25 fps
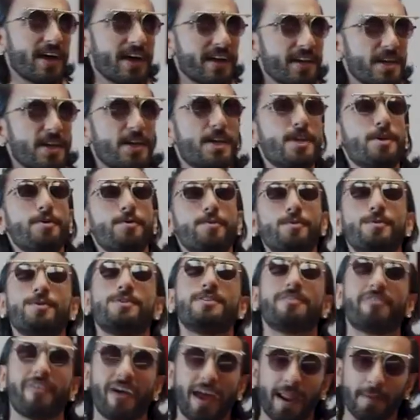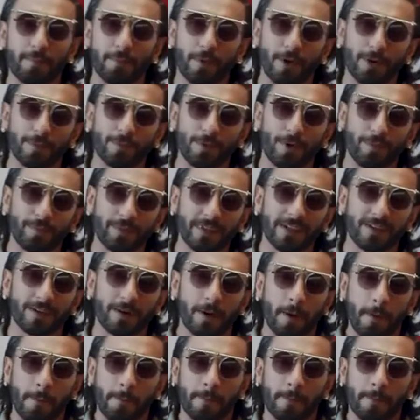So I had a huge fanboy moment.